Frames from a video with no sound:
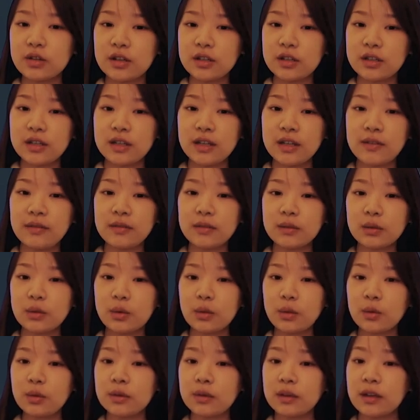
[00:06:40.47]
achieves
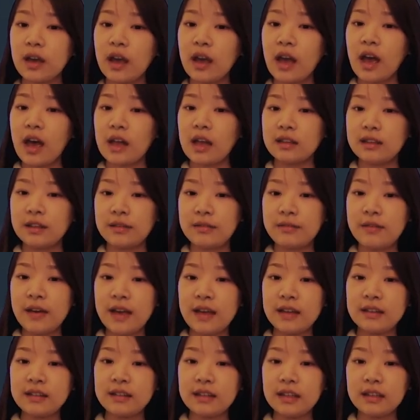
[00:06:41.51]
good
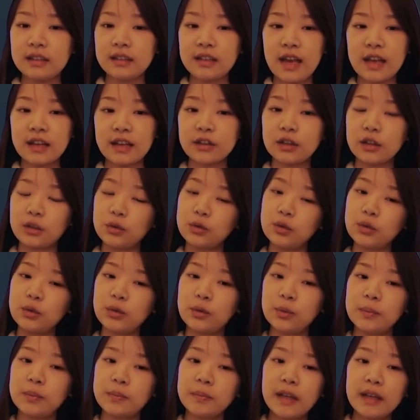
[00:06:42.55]
defense in Technique
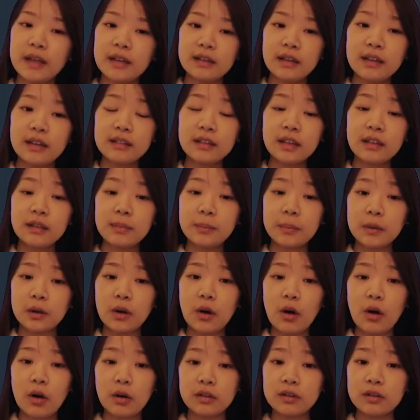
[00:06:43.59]
2. This is
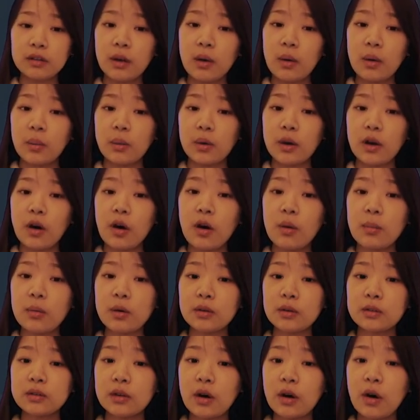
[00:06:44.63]
because we
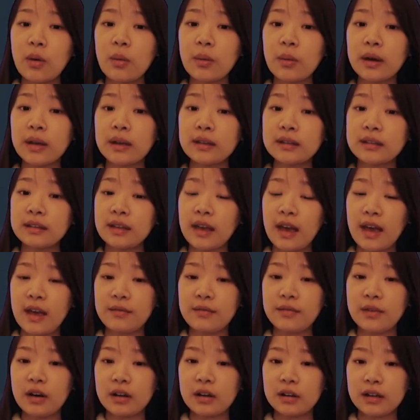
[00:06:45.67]
almost always
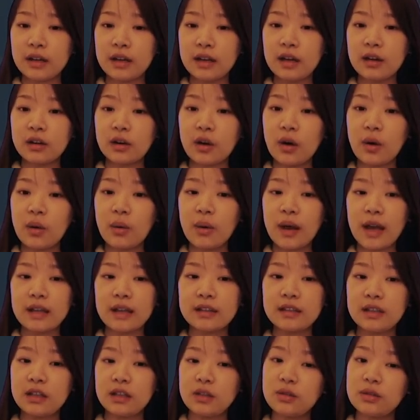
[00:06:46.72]
have a clear goal
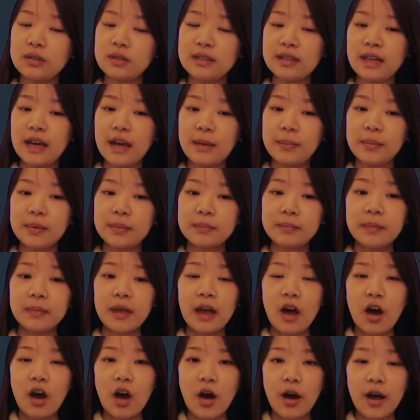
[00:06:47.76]
at each step.
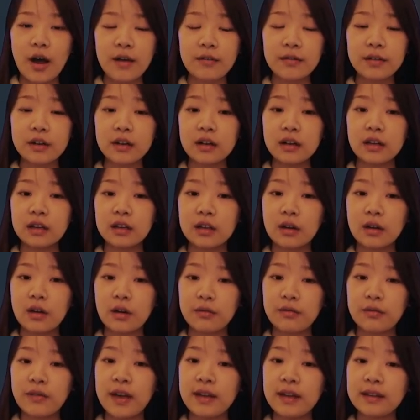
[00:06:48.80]
However, in
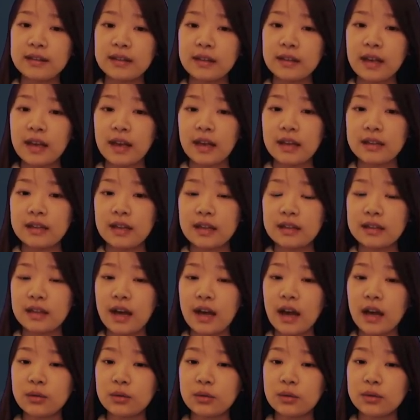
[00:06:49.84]
offense, it is
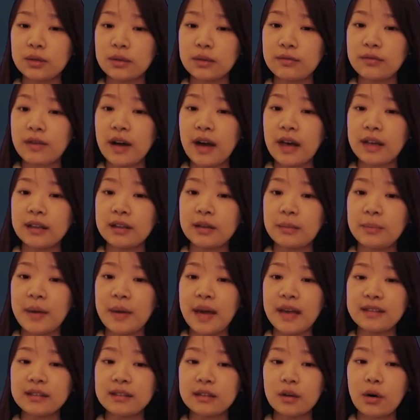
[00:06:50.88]
hard to define the
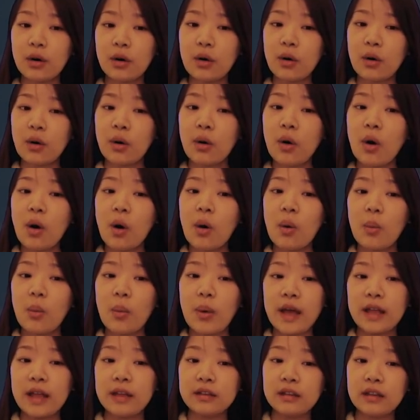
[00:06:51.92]
best goal
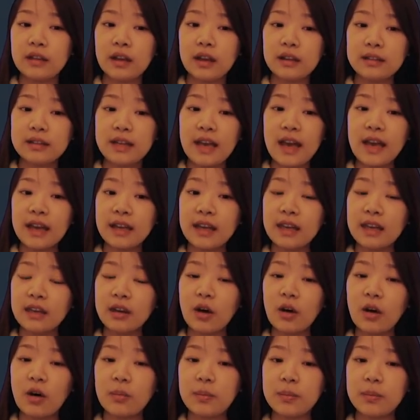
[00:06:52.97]
when attacking
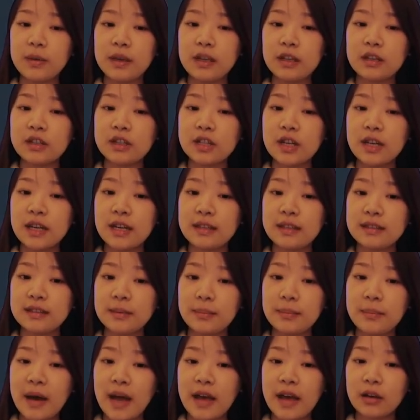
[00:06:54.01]
or being
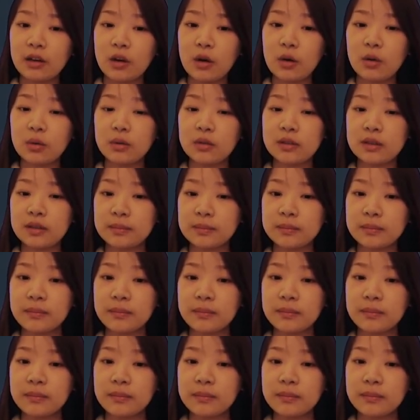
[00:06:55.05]
chased by a ghost.